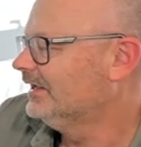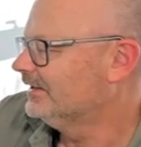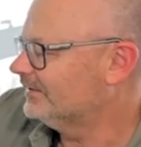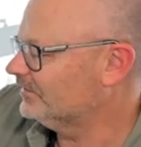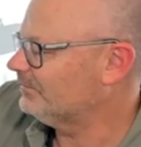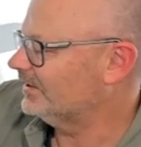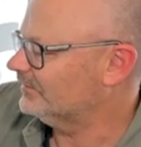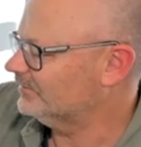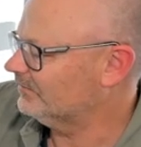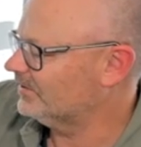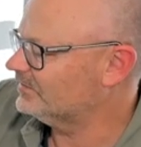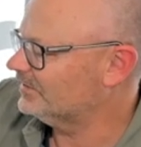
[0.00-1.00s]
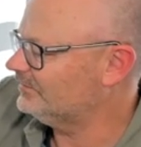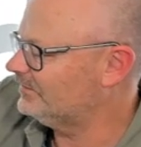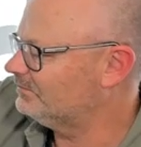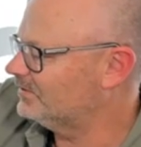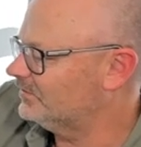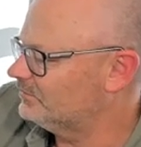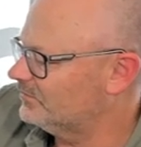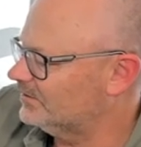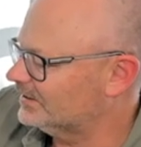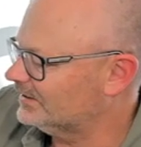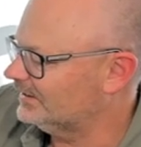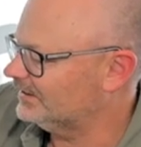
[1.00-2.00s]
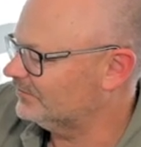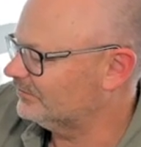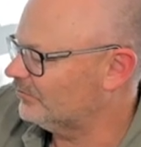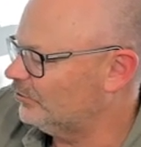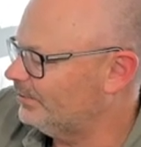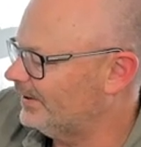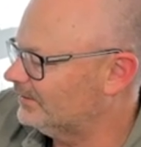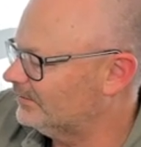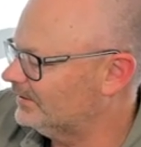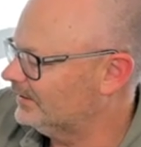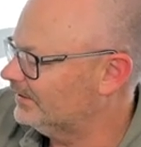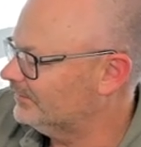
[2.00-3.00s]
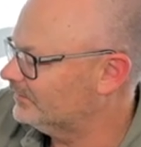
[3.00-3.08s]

This makes it so much easier because we've got a clear control panel here,